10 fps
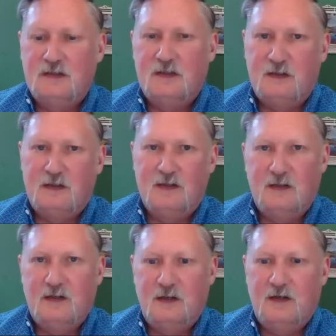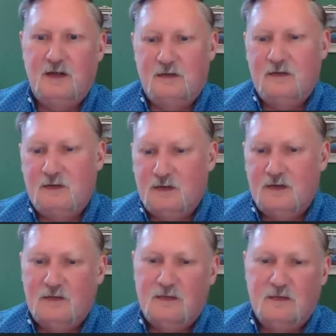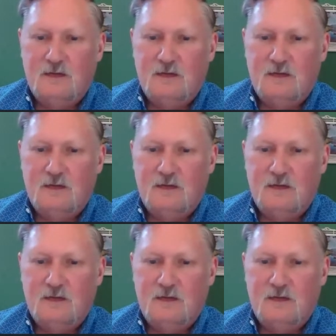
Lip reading: (no one is talking)